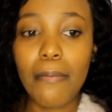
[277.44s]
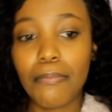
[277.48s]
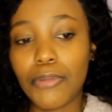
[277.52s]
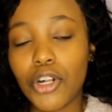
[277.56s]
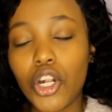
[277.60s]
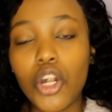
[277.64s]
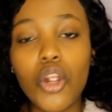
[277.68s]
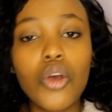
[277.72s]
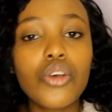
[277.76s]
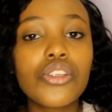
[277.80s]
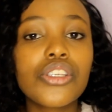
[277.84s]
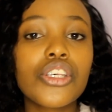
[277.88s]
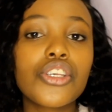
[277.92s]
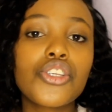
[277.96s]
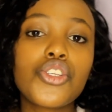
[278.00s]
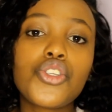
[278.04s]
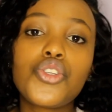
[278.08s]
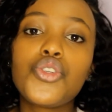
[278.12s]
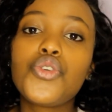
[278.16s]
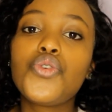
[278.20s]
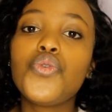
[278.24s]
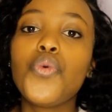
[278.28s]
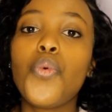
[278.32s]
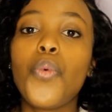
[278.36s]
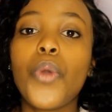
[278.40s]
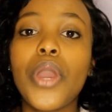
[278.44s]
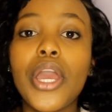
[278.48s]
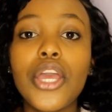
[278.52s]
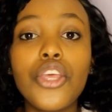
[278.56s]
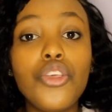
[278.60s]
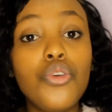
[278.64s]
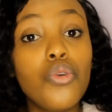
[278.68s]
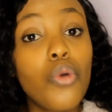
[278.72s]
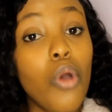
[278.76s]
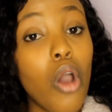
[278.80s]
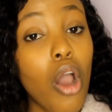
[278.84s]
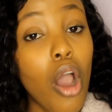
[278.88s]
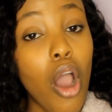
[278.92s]
closest to where
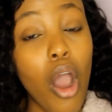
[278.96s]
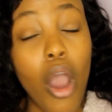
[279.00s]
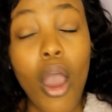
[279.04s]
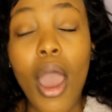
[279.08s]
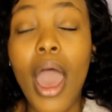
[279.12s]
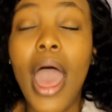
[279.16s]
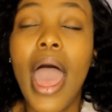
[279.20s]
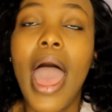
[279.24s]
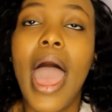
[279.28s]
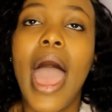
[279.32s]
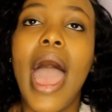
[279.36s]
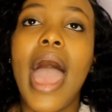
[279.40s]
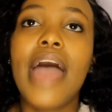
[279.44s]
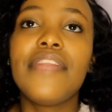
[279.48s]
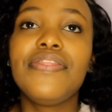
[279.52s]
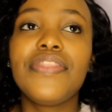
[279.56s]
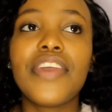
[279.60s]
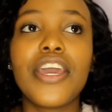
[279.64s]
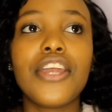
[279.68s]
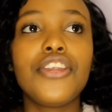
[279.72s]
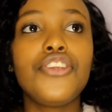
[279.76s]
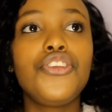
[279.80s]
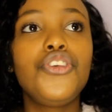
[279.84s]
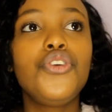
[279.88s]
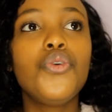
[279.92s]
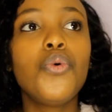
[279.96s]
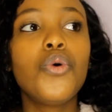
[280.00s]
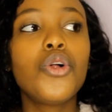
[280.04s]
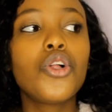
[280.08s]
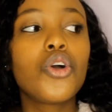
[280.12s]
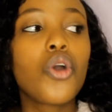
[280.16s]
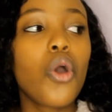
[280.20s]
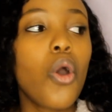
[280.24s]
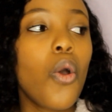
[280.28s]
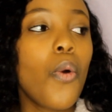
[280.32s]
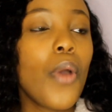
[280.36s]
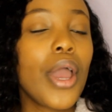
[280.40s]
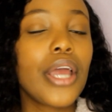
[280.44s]
you are, and then you will
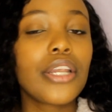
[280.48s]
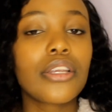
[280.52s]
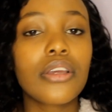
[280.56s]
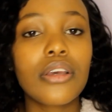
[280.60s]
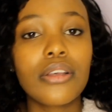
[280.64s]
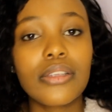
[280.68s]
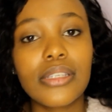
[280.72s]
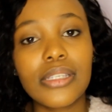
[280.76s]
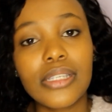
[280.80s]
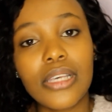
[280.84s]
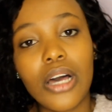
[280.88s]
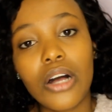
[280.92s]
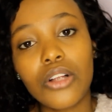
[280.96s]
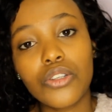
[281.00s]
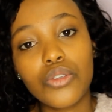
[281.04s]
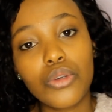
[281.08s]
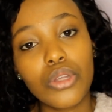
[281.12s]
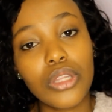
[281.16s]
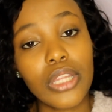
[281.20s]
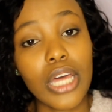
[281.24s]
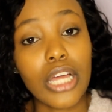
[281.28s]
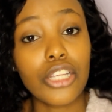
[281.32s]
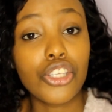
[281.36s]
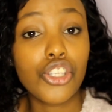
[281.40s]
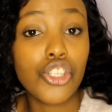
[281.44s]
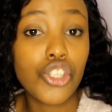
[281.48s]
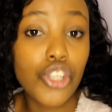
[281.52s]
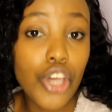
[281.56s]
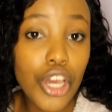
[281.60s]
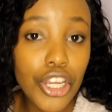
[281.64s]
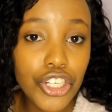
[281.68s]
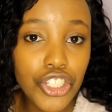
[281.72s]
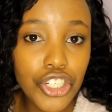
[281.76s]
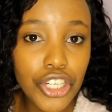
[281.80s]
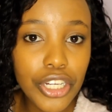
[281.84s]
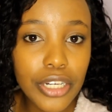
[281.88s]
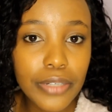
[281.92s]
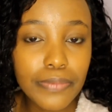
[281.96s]
go and consult with that
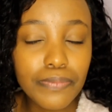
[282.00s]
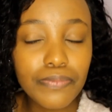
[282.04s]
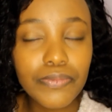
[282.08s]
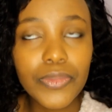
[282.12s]
surgeon.